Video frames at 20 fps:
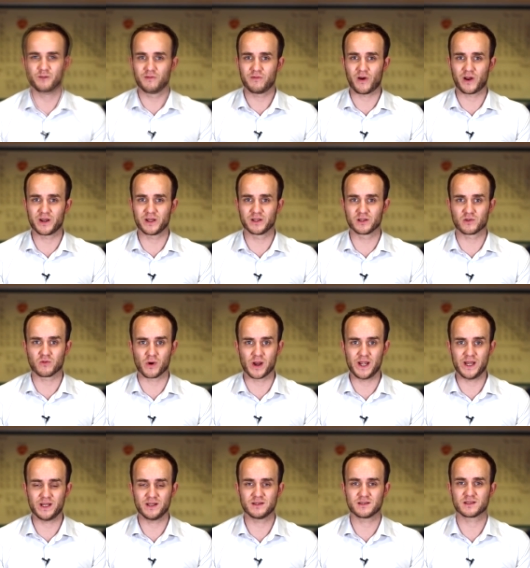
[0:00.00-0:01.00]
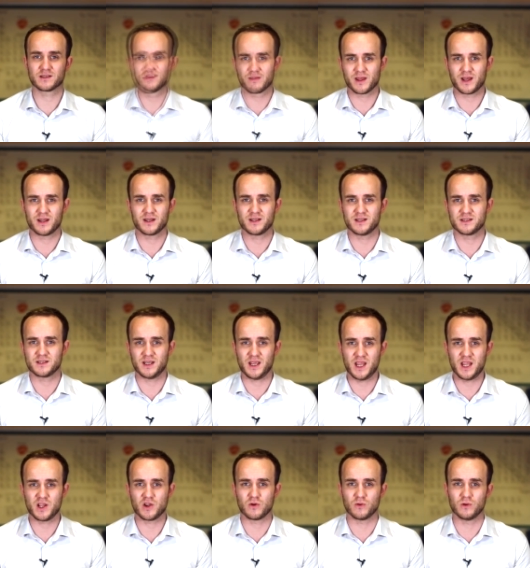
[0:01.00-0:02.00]
Finding the gradient, that is
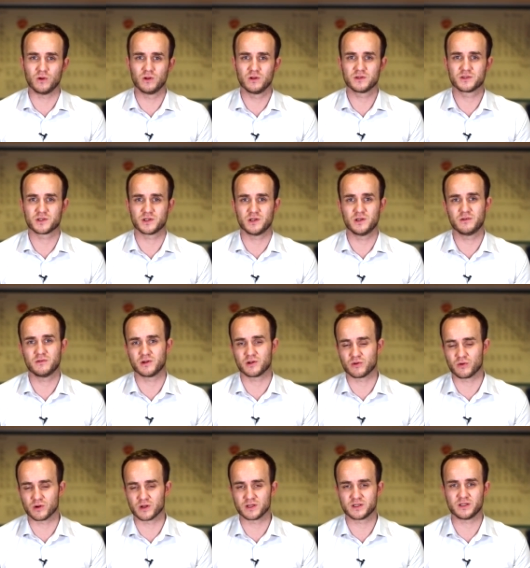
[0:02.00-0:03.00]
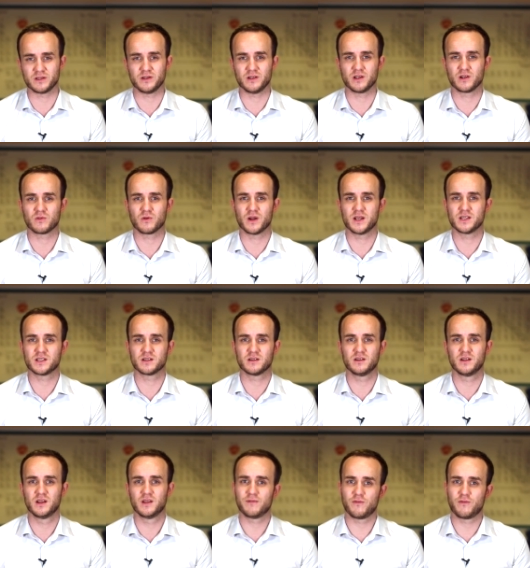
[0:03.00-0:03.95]
equal to, according to the equation,